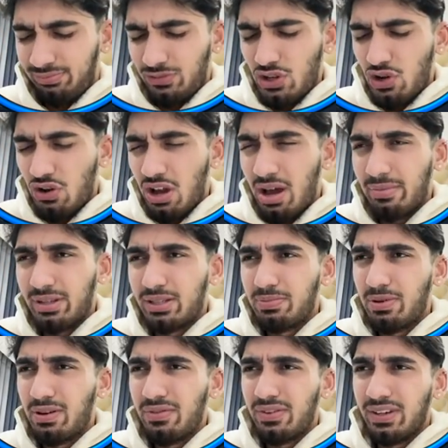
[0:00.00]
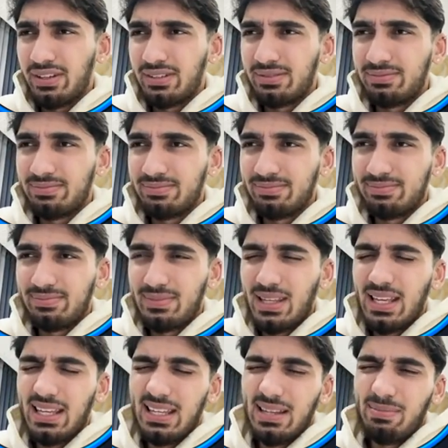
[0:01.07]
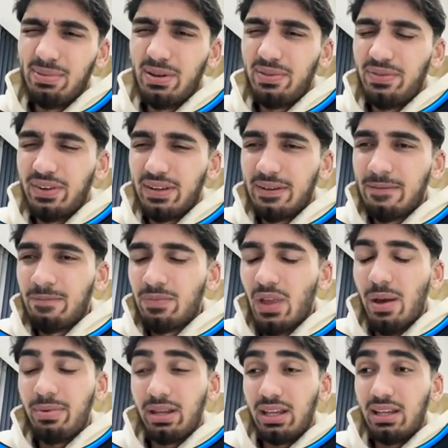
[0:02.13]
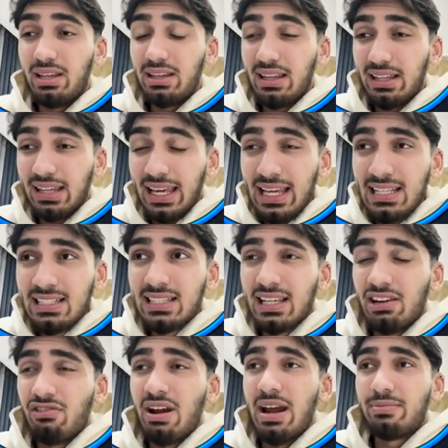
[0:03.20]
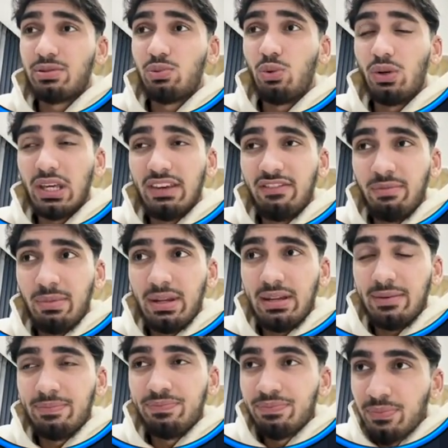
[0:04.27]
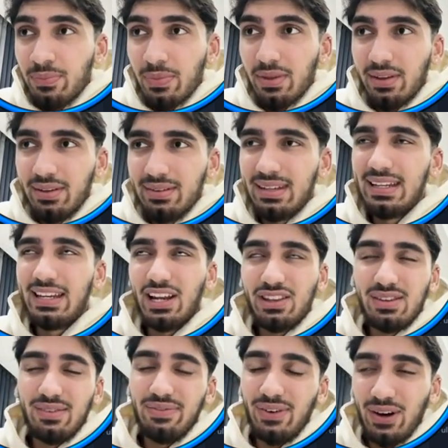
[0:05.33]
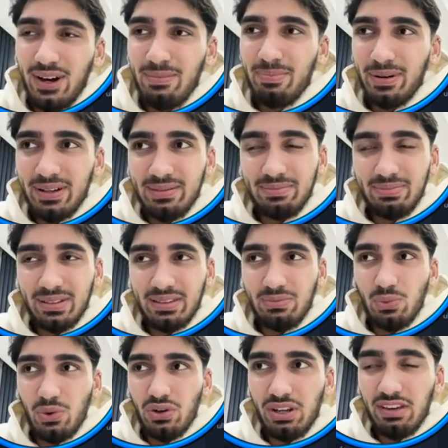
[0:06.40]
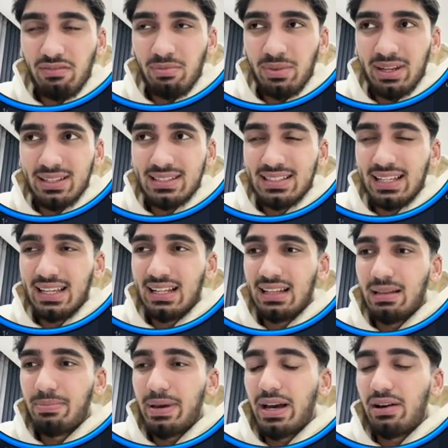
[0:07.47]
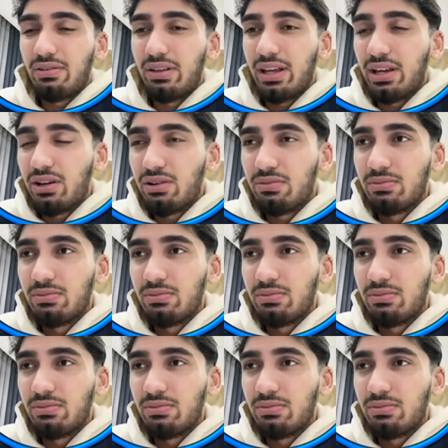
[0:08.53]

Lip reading: no comments. Perfect. I mean, the histograms were giving me the not the vibe, but were giving me the signal about like